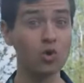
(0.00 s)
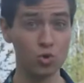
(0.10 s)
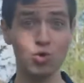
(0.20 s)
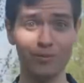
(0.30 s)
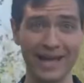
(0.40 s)

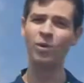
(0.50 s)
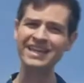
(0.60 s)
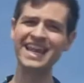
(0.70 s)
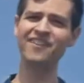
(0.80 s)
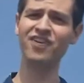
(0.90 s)
cool, man. We
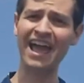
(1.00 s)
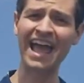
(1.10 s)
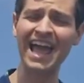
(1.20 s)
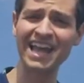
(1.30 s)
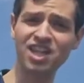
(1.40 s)
never
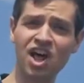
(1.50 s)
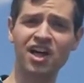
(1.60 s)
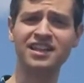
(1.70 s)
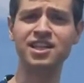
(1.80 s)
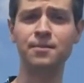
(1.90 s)
had
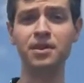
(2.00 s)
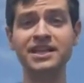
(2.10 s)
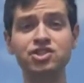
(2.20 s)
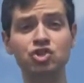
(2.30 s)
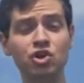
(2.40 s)
nothing to
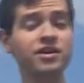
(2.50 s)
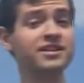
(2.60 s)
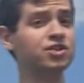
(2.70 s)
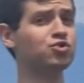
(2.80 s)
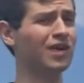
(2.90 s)
play during
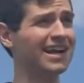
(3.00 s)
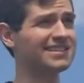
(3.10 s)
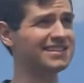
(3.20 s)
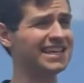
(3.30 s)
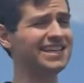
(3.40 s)
the dry
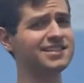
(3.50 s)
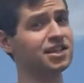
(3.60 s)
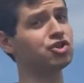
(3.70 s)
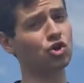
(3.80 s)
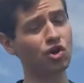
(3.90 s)

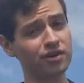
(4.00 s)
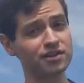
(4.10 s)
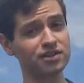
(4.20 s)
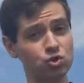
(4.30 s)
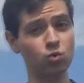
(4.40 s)
season,
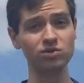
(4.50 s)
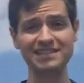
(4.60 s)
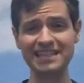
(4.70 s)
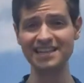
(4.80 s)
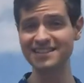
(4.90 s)
during the school
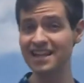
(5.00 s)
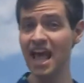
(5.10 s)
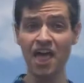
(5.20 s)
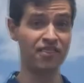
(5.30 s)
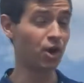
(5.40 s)

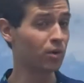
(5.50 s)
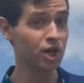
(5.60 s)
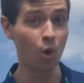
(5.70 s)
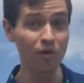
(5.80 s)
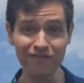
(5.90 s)
season. There were
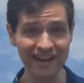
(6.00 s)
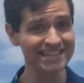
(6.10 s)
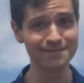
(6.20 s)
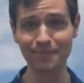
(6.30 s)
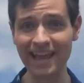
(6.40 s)
no events,